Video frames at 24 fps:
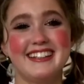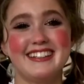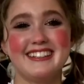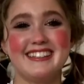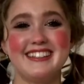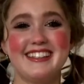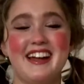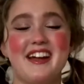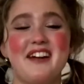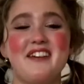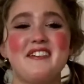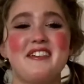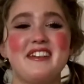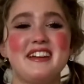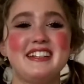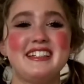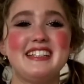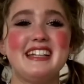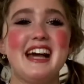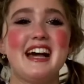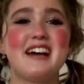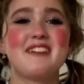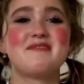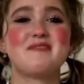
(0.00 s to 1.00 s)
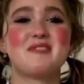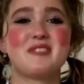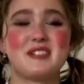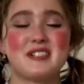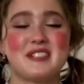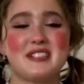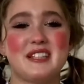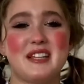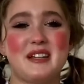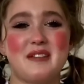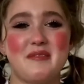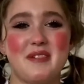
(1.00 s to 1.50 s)
I wanted to add more
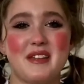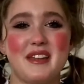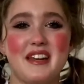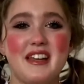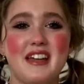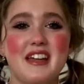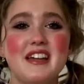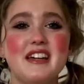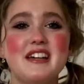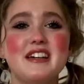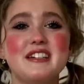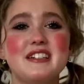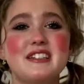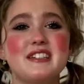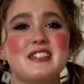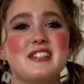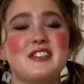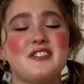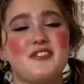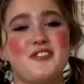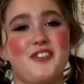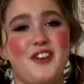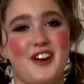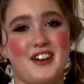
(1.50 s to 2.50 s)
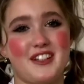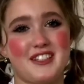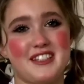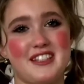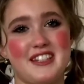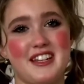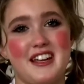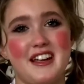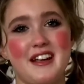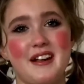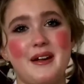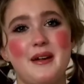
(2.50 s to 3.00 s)
cinnamon to the
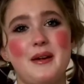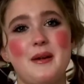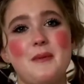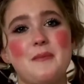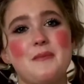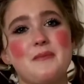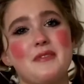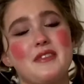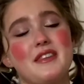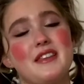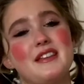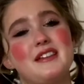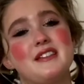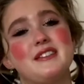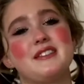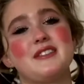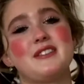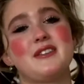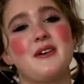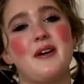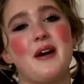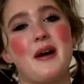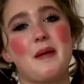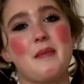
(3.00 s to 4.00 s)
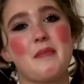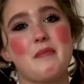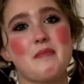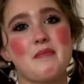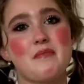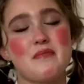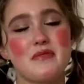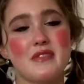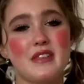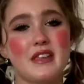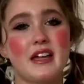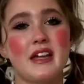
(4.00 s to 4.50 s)
frosting. So I
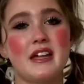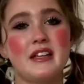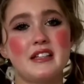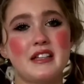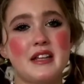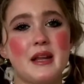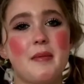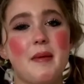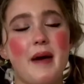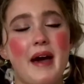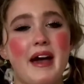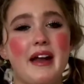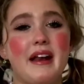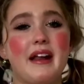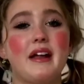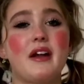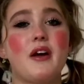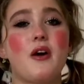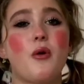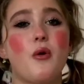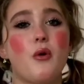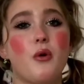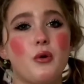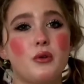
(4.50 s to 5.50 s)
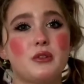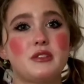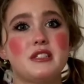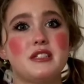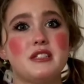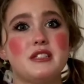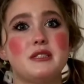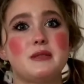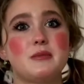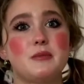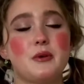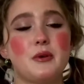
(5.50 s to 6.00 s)
ended up adding a whole
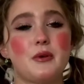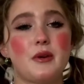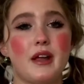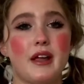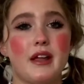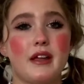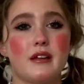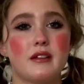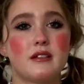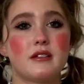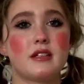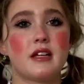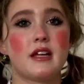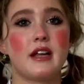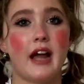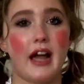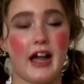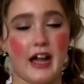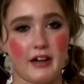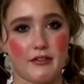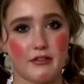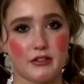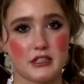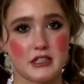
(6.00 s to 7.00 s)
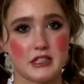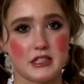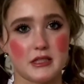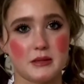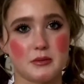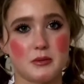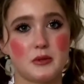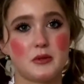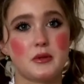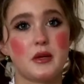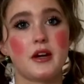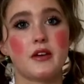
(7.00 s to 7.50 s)
teaspoon and a 1/2
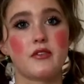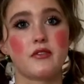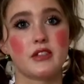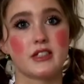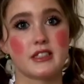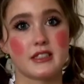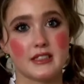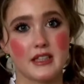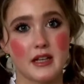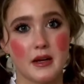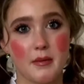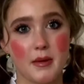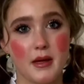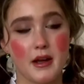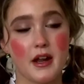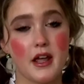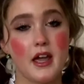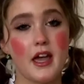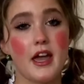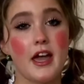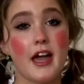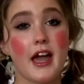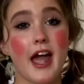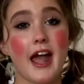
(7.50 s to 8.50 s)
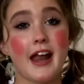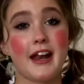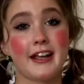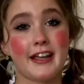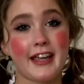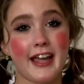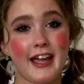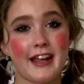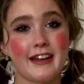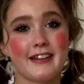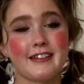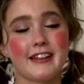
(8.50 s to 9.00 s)
teaspoon of the cinnamon. And
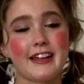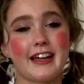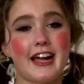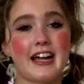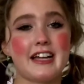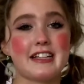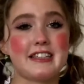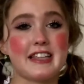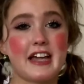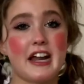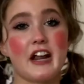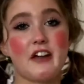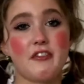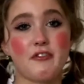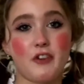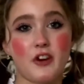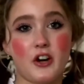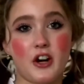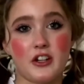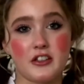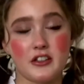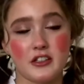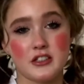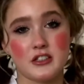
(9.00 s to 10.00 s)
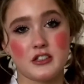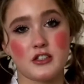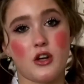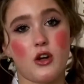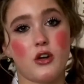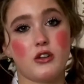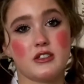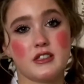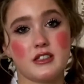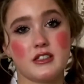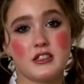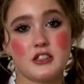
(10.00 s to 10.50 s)
again, like I said, I forgot the
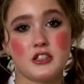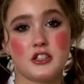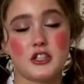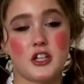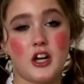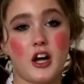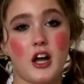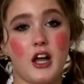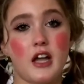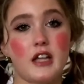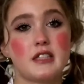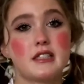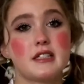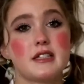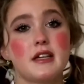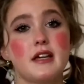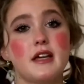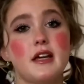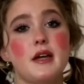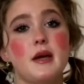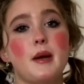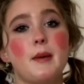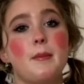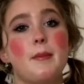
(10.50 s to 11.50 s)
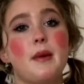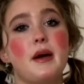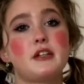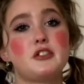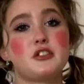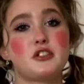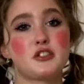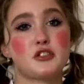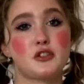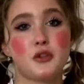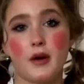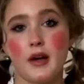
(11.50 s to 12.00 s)
salt in the shot, but
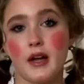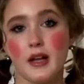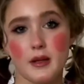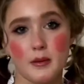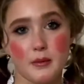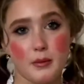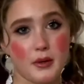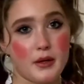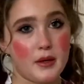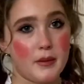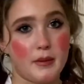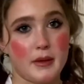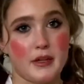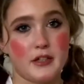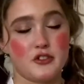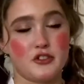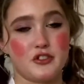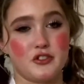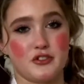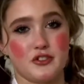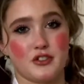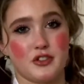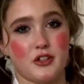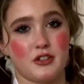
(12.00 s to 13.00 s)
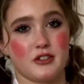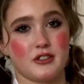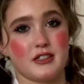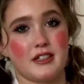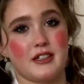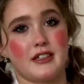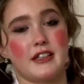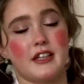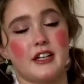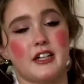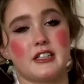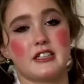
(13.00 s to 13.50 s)
just go ahead and put a pinch of salt
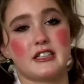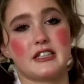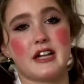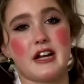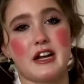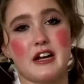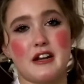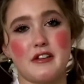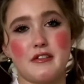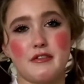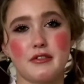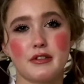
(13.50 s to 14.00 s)
in there to kind of